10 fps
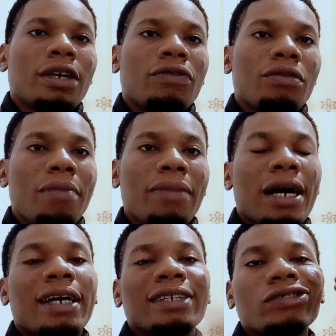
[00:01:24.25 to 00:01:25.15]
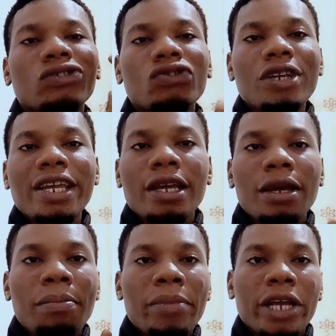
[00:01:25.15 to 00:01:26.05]
Remember, three
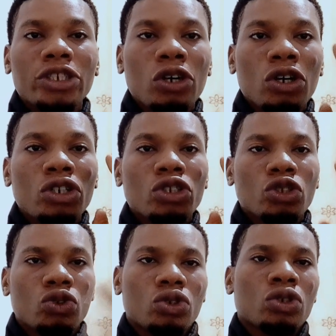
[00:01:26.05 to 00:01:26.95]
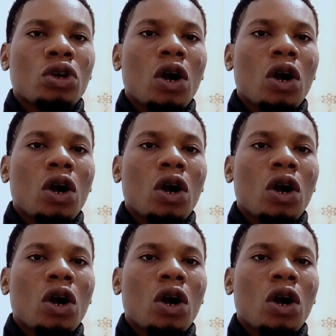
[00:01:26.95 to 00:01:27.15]
major news.